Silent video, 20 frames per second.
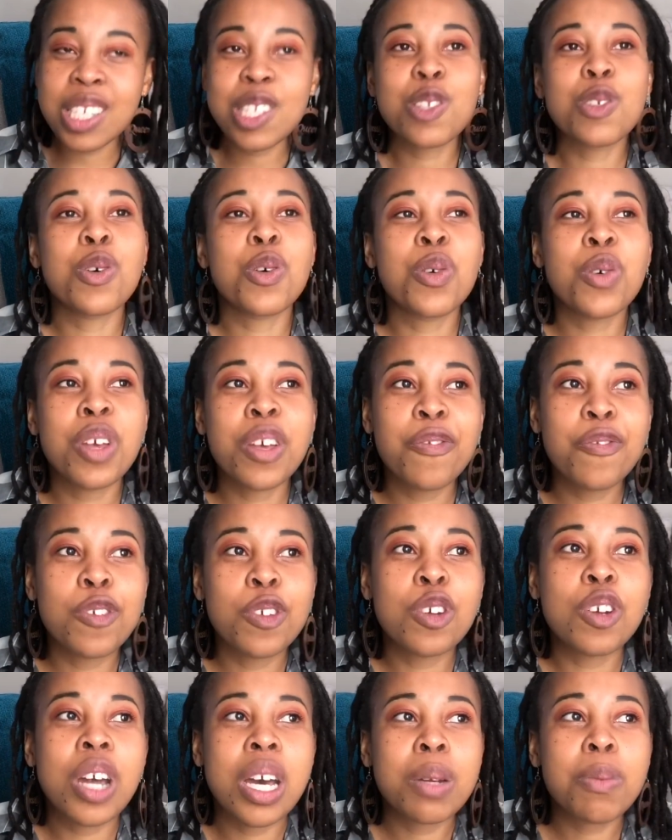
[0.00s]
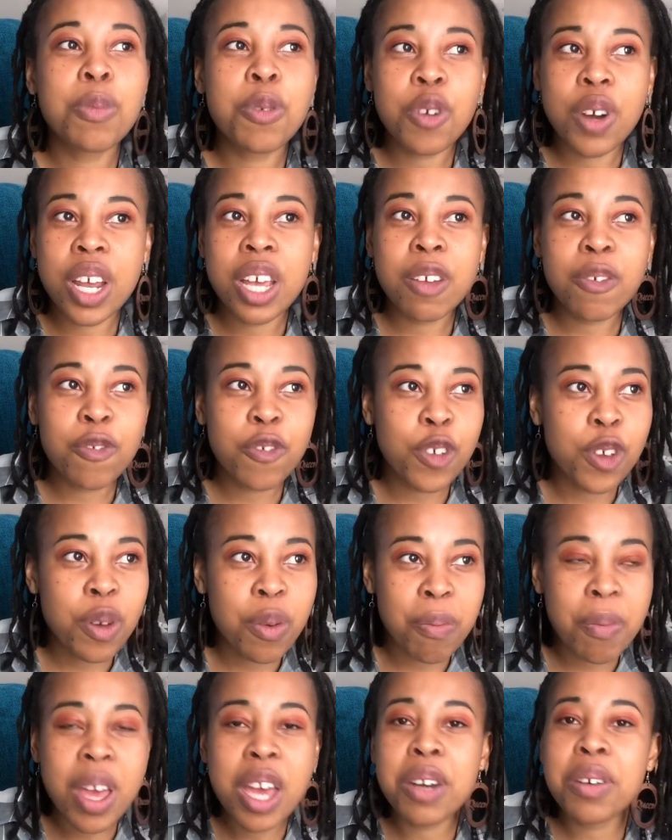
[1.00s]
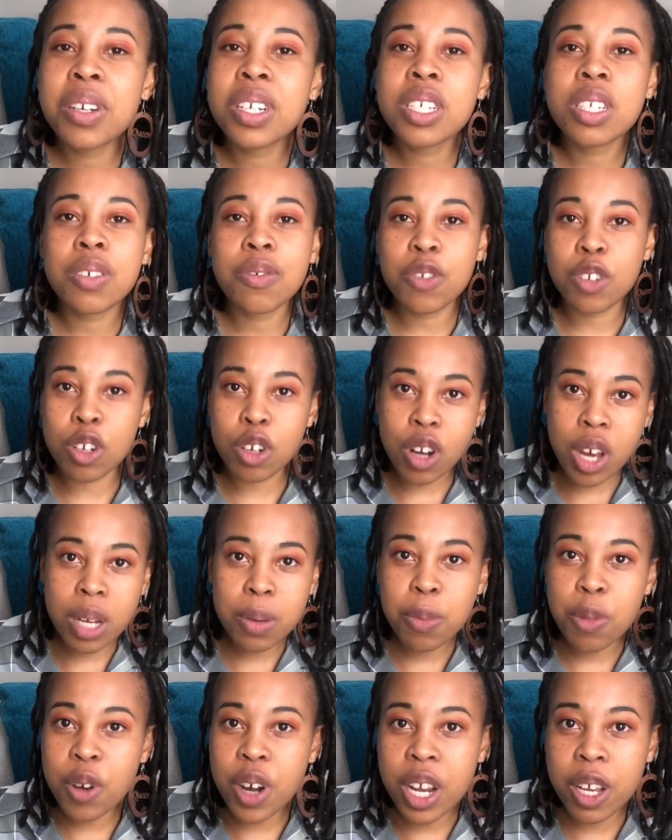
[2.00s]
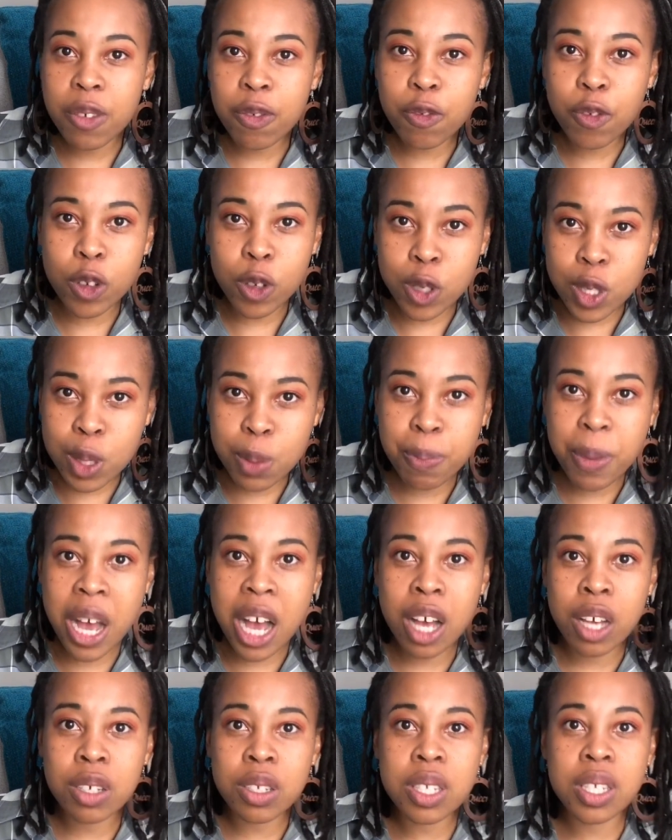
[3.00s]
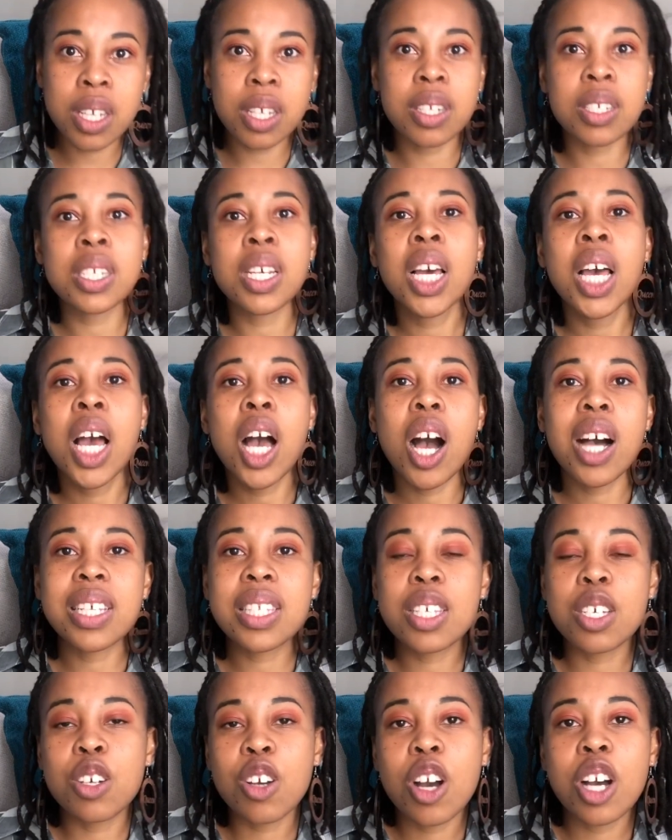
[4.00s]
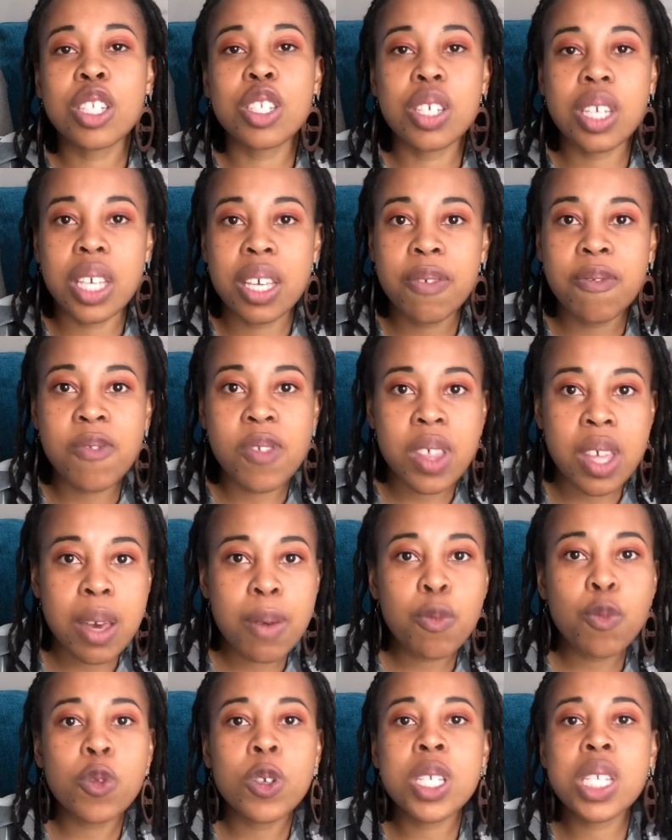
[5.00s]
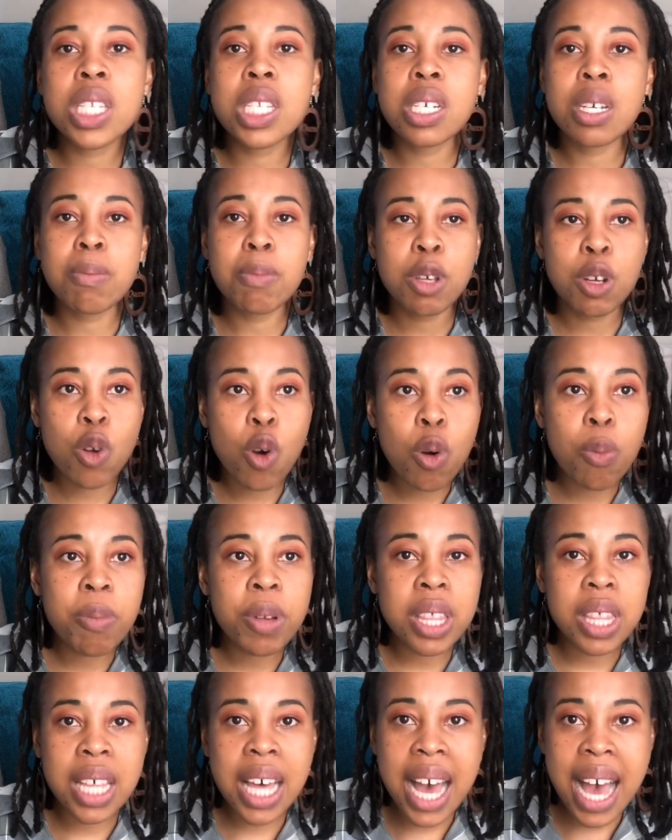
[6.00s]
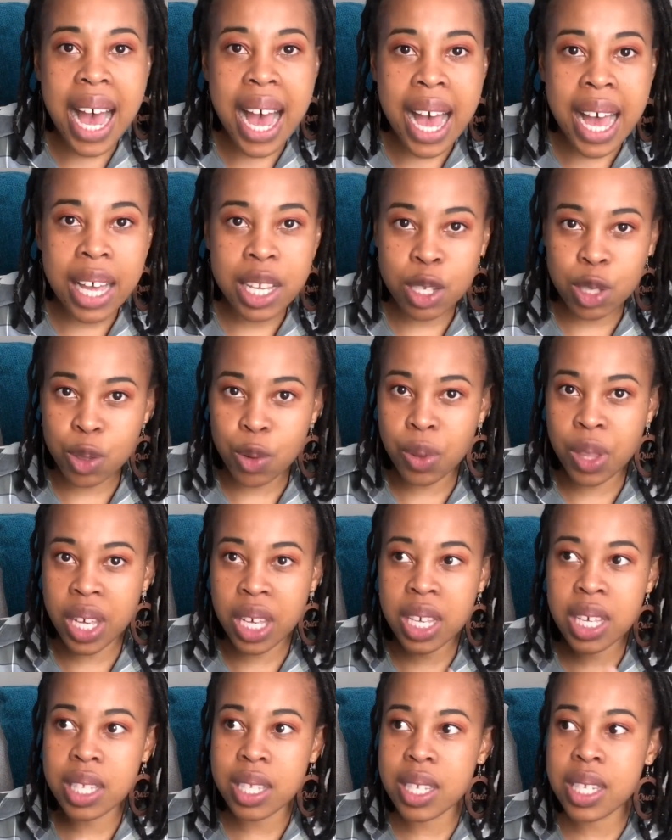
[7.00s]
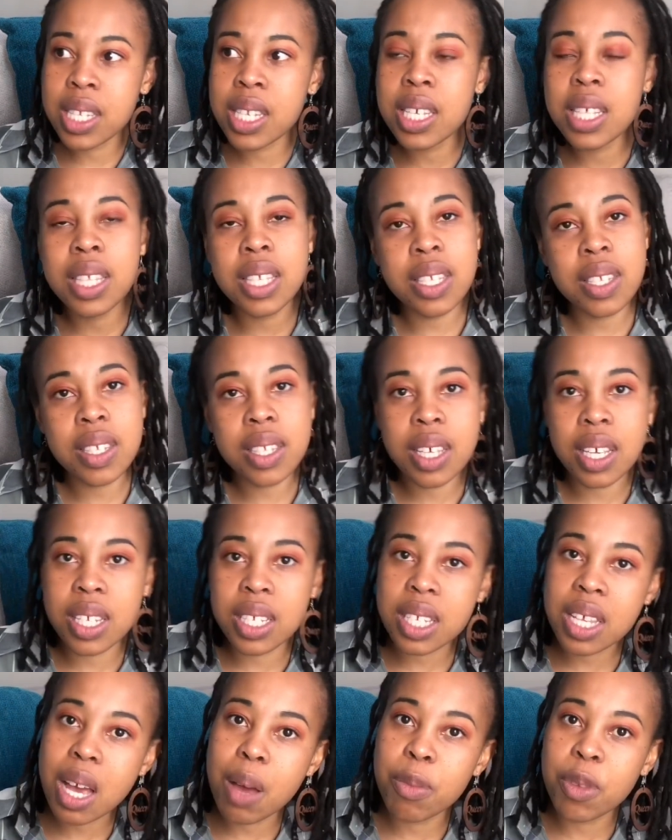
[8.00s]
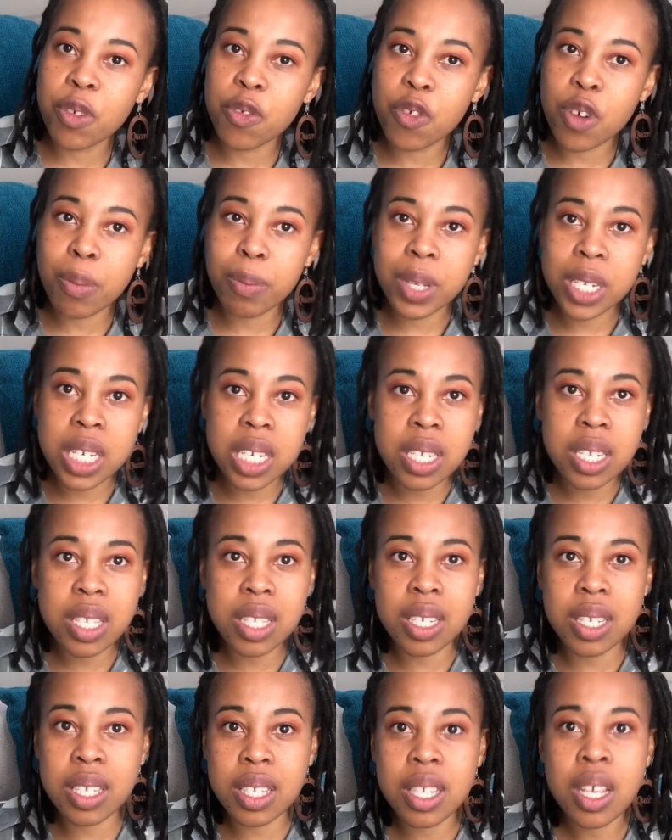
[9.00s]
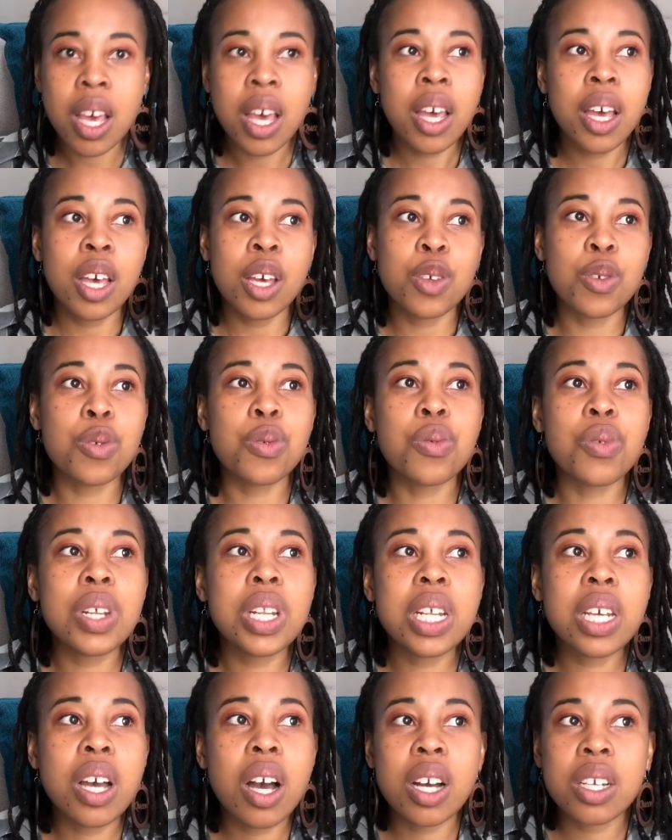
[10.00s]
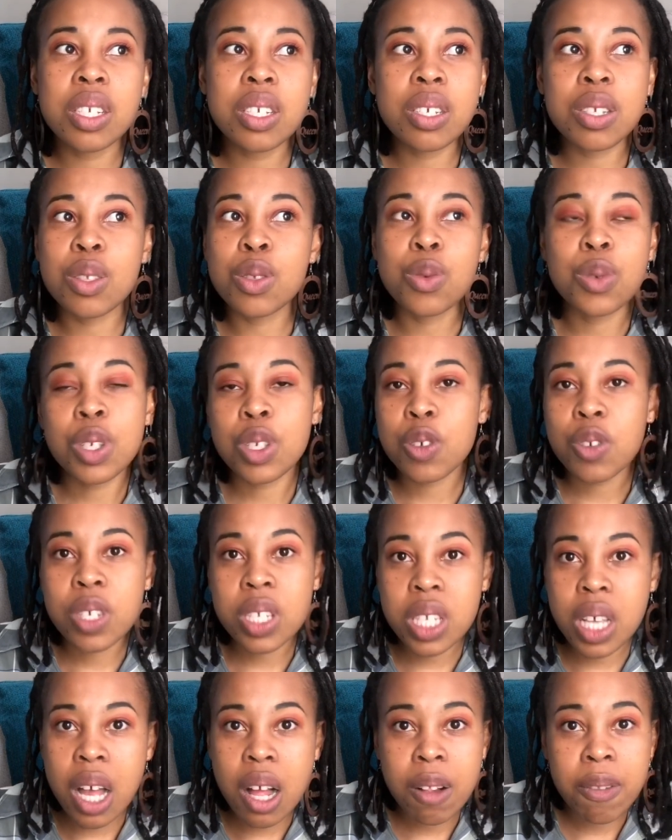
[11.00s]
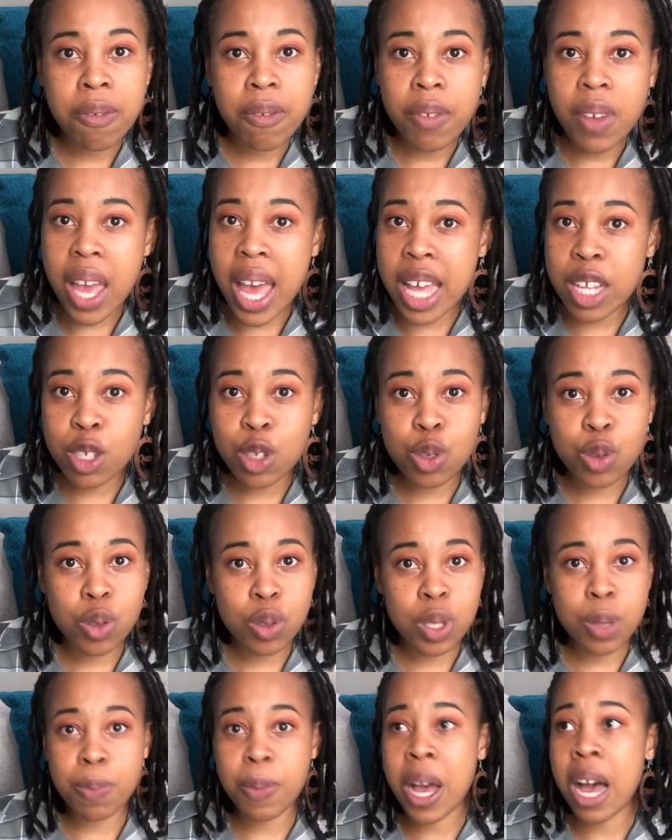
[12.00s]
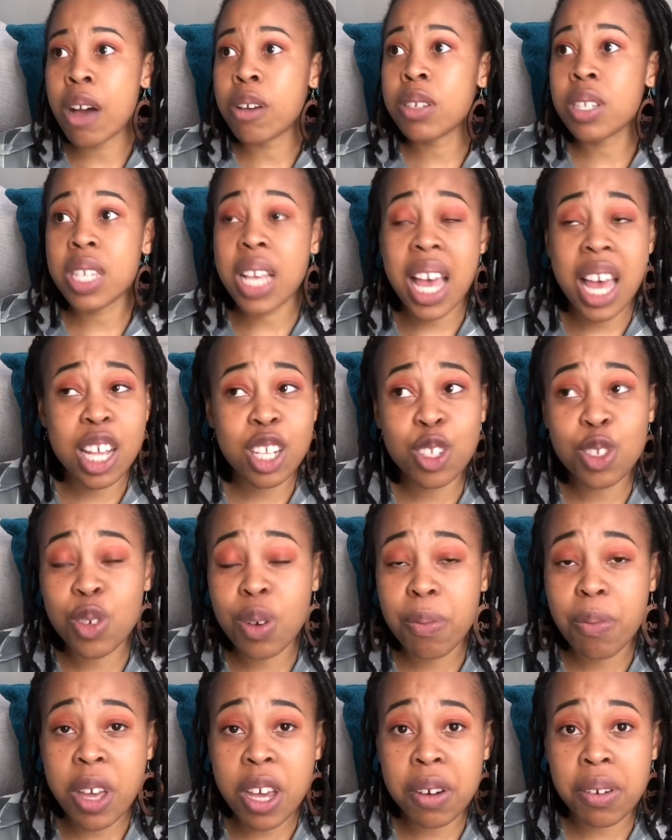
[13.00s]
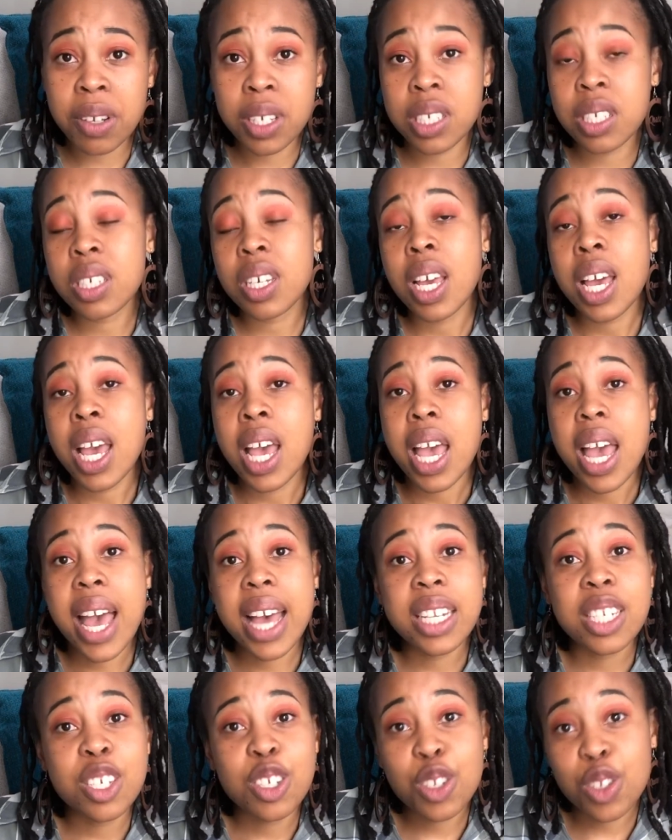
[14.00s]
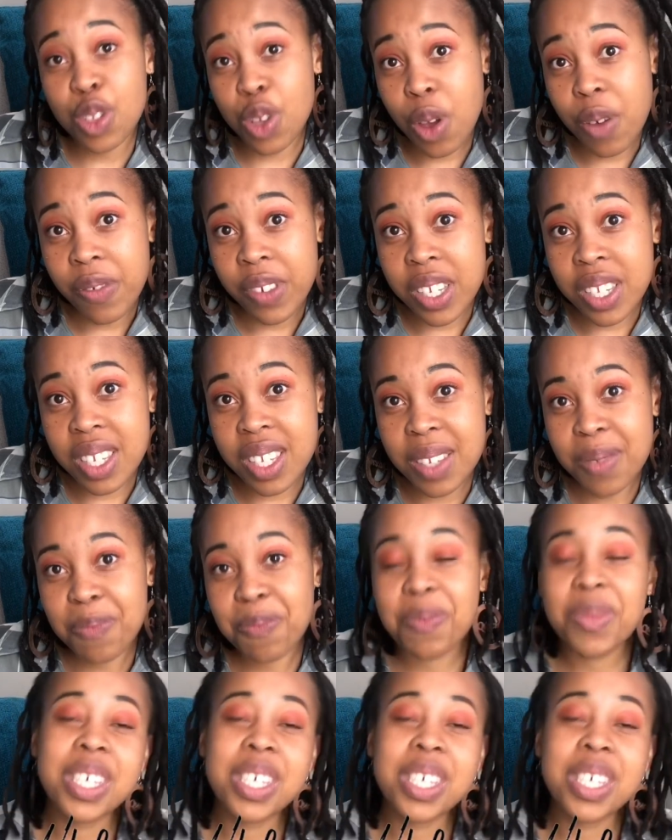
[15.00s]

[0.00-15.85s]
So if you're not praying for your marriage, if you're not praying for your spouse and asking God to give them wisdom and open their eyes so they can see these things coming from a distance, you really are just doing yourself and your spouse and your marriage a disservice.